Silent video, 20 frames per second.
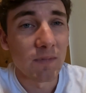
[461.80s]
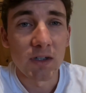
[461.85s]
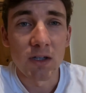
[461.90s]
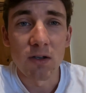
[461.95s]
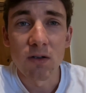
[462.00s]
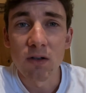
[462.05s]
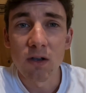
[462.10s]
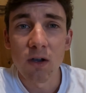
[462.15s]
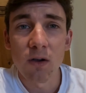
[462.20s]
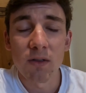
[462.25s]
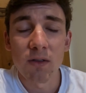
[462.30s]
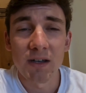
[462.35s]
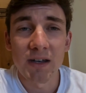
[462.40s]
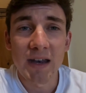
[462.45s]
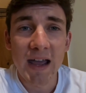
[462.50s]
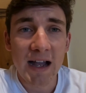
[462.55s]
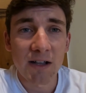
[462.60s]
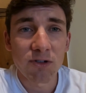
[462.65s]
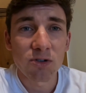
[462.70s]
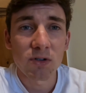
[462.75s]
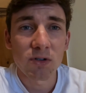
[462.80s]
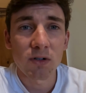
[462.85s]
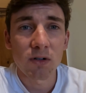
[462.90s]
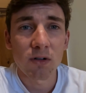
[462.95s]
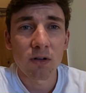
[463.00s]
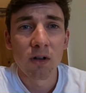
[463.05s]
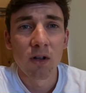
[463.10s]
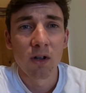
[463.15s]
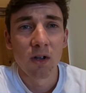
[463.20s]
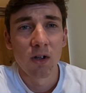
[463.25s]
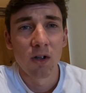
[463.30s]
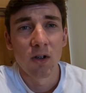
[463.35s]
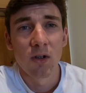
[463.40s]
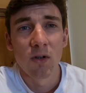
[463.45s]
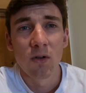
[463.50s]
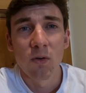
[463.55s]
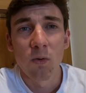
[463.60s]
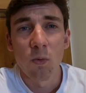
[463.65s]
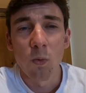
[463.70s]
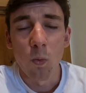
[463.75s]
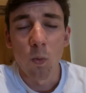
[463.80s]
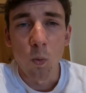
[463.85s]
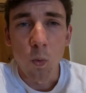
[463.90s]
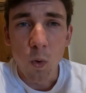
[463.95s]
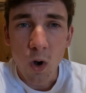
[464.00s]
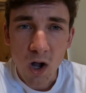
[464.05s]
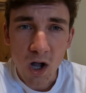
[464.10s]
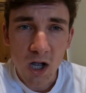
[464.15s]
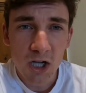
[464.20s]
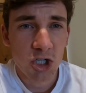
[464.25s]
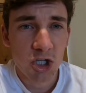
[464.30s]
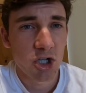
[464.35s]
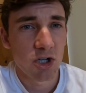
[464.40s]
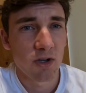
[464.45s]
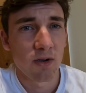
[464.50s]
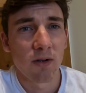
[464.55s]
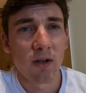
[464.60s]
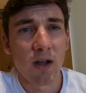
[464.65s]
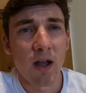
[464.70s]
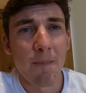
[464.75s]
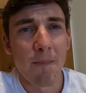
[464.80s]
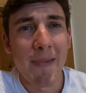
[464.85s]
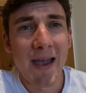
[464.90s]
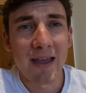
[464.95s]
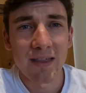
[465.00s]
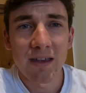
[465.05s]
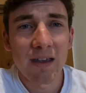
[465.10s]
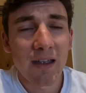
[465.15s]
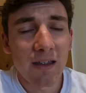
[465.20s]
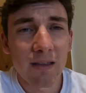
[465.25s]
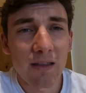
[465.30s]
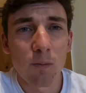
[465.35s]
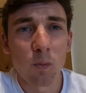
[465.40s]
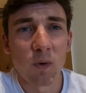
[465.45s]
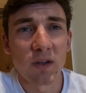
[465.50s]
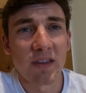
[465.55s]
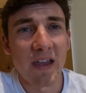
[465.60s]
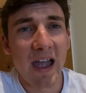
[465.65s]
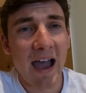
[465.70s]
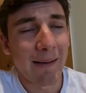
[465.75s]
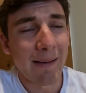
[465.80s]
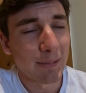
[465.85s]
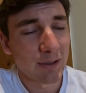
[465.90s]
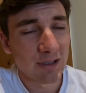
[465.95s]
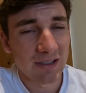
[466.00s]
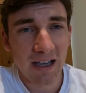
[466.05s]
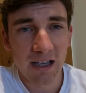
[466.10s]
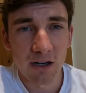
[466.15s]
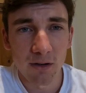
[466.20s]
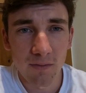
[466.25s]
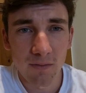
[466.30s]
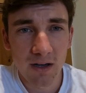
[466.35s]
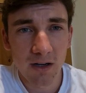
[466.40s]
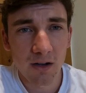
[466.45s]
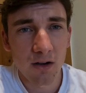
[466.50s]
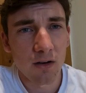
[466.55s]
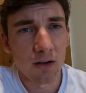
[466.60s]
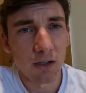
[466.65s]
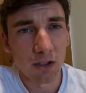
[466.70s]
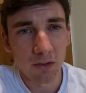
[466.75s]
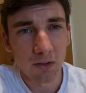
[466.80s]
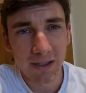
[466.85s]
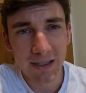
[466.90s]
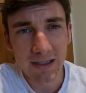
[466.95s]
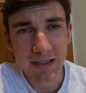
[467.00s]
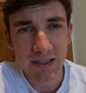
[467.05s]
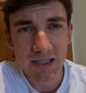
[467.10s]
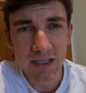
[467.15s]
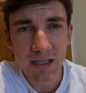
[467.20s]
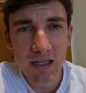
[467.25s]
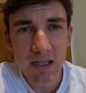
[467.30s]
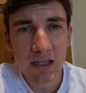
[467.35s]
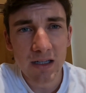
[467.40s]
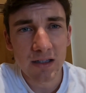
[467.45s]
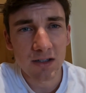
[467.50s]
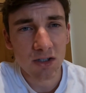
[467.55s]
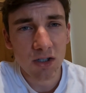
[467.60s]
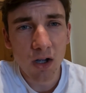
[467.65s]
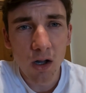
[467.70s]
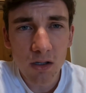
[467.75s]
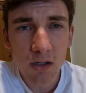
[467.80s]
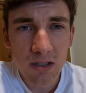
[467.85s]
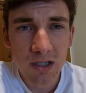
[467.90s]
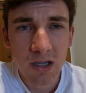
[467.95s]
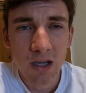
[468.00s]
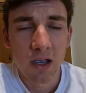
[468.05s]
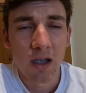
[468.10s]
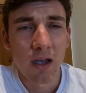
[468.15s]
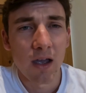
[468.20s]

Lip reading: you can go the natural wash method with the apple cider vinegar and green tea and salt.